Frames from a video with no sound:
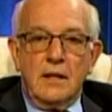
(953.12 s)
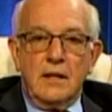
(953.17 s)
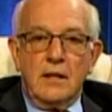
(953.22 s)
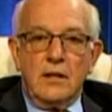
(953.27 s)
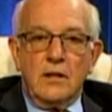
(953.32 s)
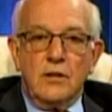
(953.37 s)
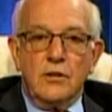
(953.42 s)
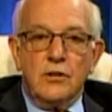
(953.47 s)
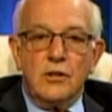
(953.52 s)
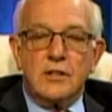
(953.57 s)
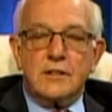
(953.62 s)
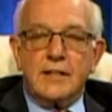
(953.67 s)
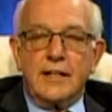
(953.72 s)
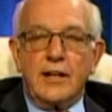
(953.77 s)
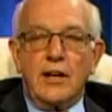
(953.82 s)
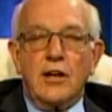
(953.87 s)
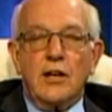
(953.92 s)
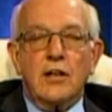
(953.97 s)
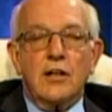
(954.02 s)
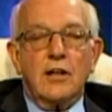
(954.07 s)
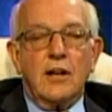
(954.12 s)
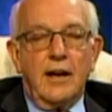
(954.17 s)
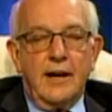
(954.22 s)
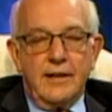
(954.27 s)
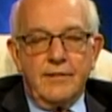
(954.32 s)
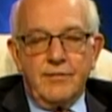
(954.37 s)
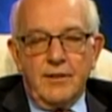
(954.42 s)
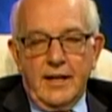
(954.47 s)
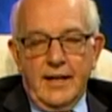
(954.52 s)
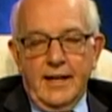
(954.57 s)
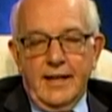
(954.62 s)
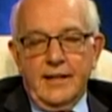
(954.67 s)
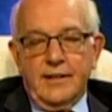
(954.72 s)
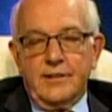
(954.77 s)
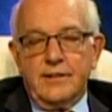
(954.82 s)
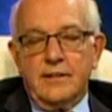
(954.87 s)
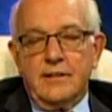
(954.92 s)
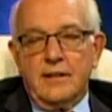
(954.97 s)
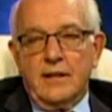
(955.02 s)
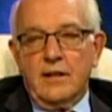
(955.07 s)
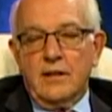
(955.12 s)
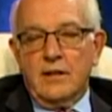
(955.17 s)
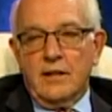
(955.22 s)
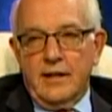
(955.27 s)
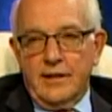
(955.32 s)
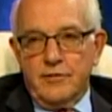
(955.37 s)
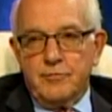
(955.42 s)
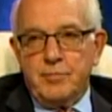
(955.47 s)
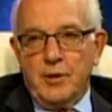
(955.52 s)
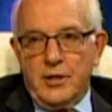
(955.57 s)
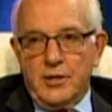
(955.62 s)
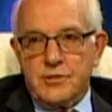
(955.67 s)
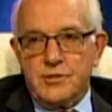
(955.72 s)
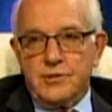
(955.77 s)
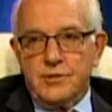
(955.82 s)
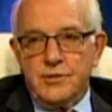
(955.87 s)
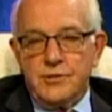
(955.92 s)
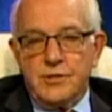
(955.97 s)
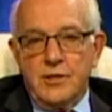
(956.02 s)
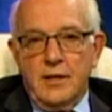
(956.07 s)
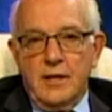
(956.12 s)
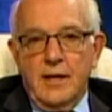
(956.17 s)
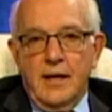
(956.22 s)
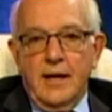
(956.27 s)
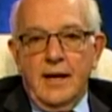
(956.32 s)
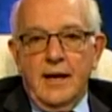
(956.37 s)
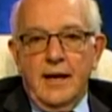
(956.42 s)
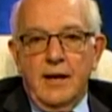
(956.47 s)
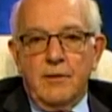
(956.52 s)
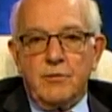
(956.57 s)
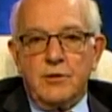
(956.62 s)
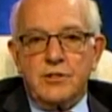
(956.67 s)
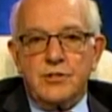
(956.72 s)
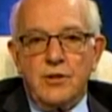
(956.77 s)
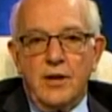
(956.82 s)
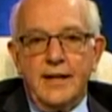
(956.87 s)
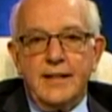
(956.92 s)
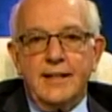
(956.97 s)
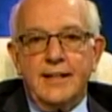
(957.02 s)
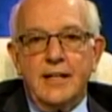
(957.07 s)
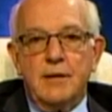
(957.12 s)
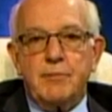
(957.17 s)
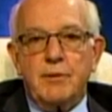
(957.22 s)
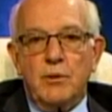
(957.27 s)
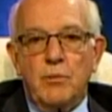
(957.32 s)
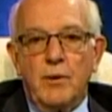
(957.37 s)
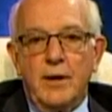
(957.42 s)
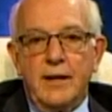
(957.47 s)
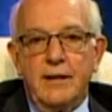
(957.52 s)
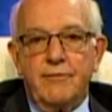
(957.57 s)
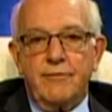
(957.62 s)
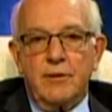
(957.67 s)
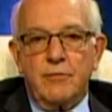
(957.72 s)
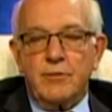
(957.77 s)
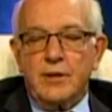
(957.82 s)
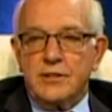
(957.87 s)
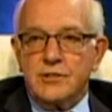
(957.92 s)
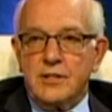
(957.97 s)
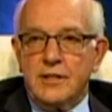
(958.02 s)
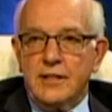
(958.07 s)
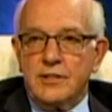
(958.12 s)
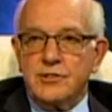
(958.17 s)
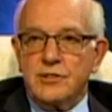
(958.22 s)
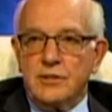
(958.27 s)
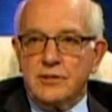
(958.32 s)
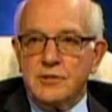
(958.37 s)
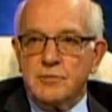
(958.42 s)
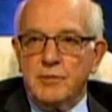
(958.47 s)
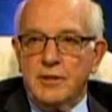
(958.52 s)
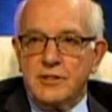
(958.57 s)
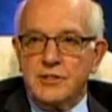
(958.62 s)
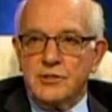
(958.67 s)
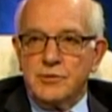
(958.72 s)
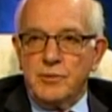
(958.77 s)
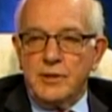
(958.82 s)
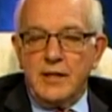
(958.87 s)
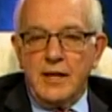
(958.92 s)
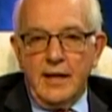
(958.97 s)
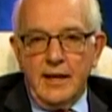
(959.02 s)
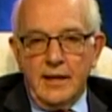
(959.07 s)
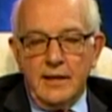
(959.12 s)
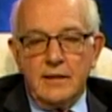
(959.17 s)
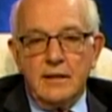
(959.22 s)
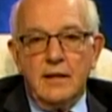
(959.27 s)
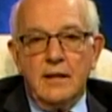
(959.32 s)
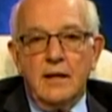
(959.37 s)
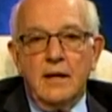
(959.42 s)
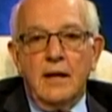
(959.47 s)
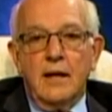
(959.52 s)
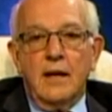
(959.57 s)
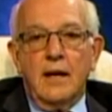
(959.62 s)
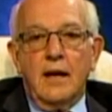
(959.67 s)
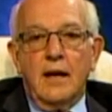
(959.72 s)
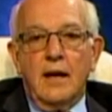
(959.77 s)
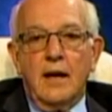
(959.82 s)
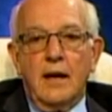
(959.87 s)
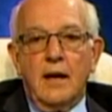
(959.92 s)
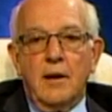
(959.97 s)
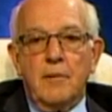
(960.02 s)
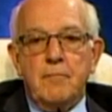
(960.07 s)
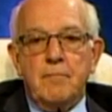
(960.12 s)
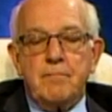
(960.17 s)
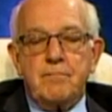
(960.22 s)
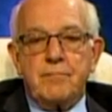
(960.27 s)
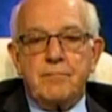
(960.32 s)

looked at a lot of land and a lot of parcels, and we're trying to keep it away from residential as much as we can. Mm-hmm.